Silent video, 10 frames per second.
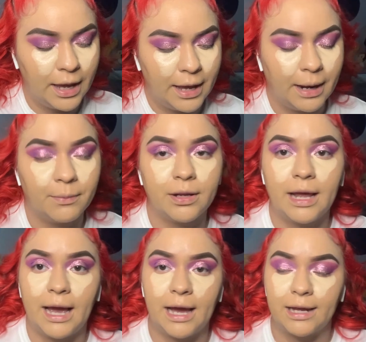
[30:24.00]
I'm gonna
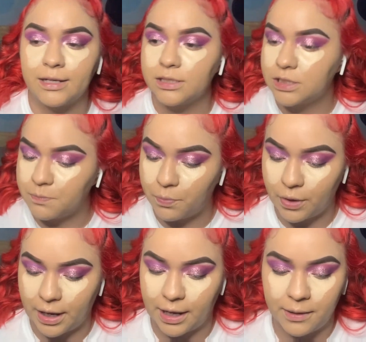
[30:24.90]
add
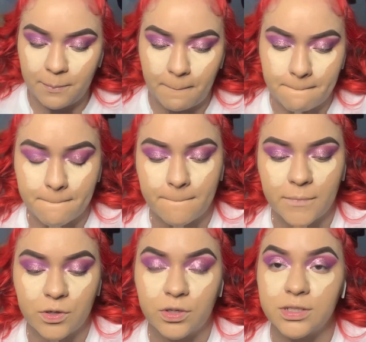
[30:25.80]
spray
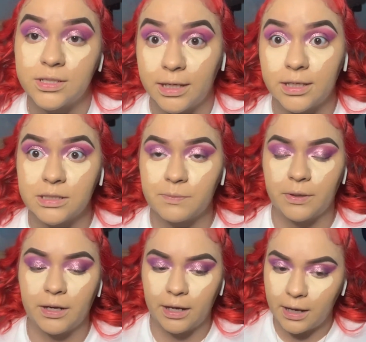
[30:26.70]
or setting
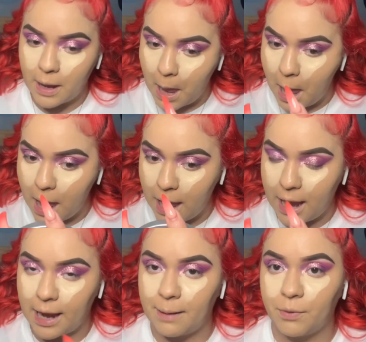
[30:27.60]
spray,
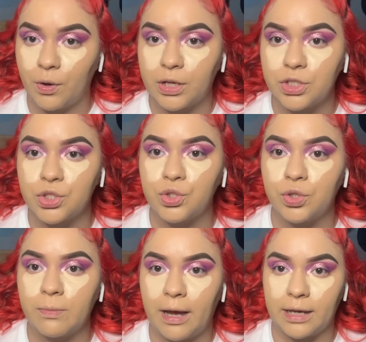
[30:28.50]
and I'm going to do
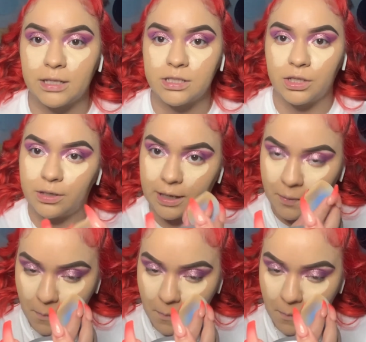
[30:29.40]
my concealer now.